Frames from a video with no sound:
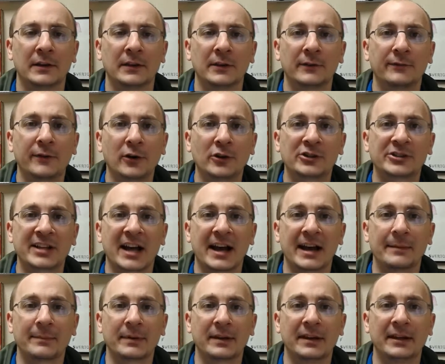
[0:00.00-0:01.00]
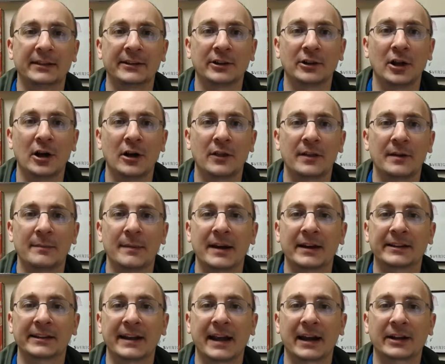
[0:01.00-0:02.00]
The first type is a law that
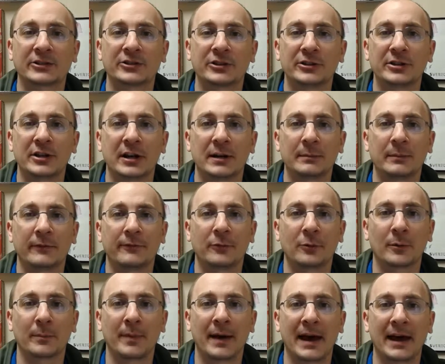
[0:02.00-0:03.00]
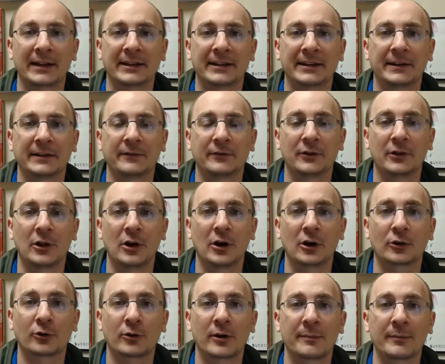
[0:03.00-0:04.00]
makes an action done before passing of the
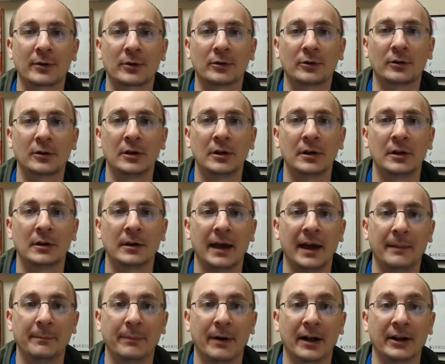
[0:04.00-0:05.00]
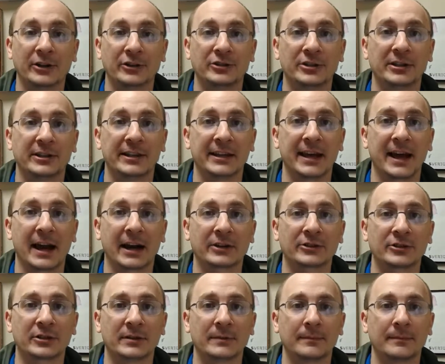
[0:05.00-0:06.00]
law criminal and punishes the
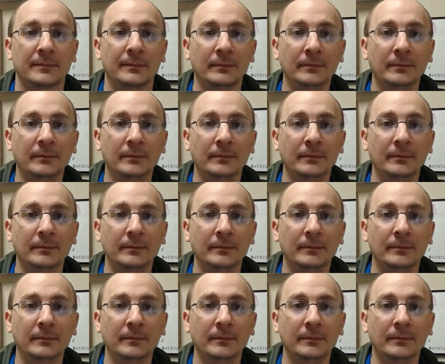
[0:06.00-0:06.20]
action.